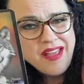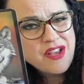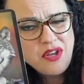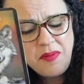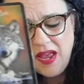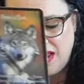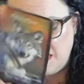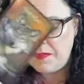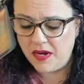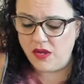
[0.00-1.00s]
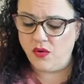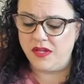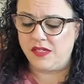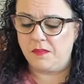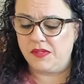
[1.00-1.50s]
It could be anybody who
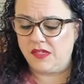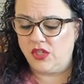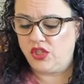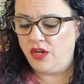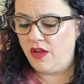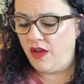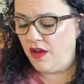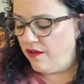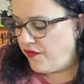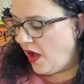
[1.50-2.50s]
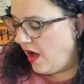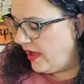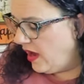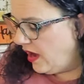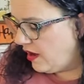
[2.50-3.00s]
has a position of
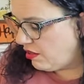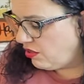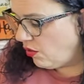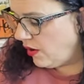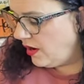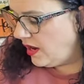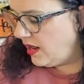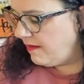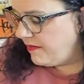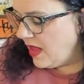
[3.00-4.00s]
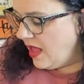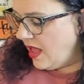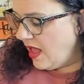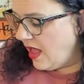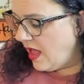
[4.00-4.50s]
high, high authority,
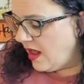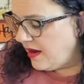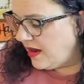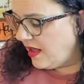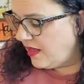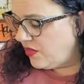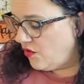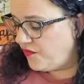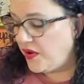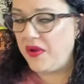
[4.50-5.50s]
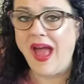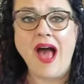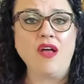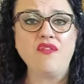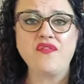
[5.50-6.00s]
and they're very
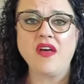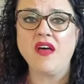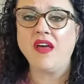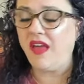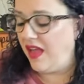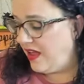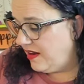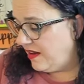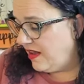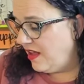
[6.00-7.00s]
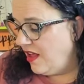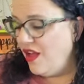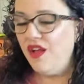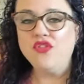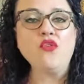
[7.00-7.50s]
alpha, and
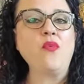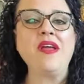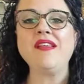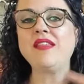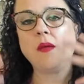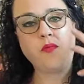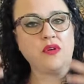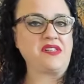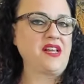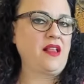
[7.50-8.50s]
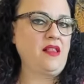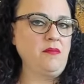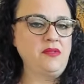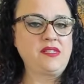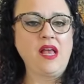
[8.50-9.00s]
the way they present
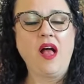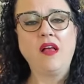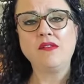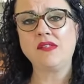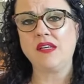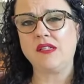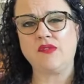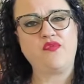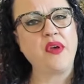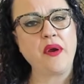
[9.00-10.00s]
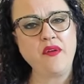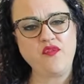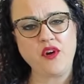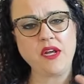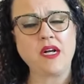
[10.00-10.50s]
themselves, it's very,
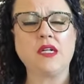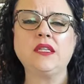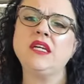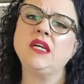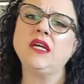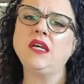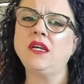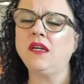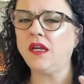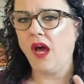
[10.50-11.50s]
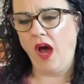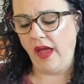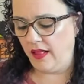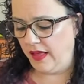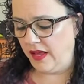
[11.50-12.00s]
very clean
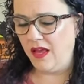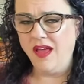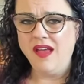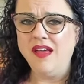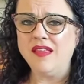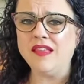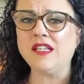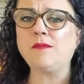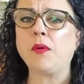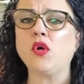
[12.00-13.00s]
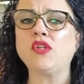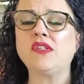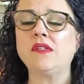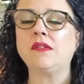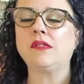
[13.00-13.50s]
cut. Like, this
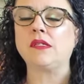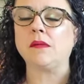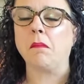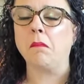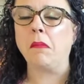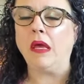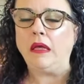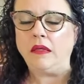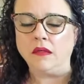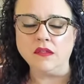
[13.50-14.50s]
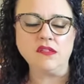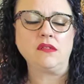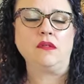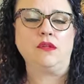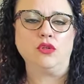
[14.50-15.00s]
person smells
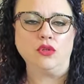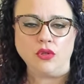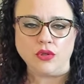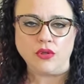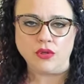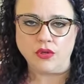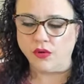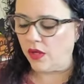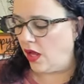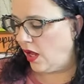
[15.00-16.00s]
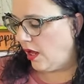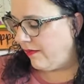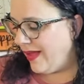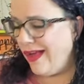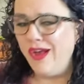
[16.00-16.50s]
good,
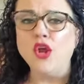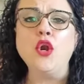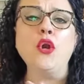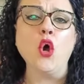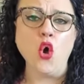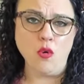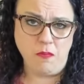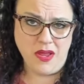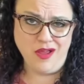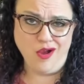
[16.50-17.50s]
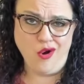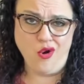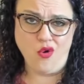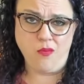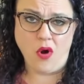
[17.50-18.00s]
okay? No
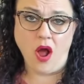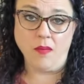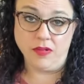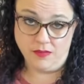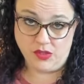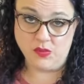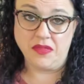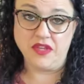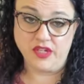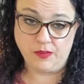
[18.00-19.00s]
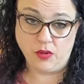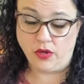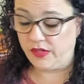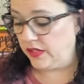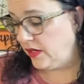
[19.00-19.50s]
BO problems with this
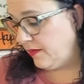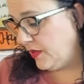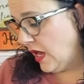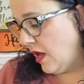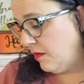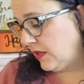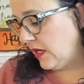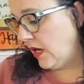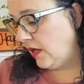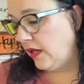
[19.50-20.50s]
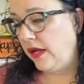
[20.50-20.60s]
person, I'm saying.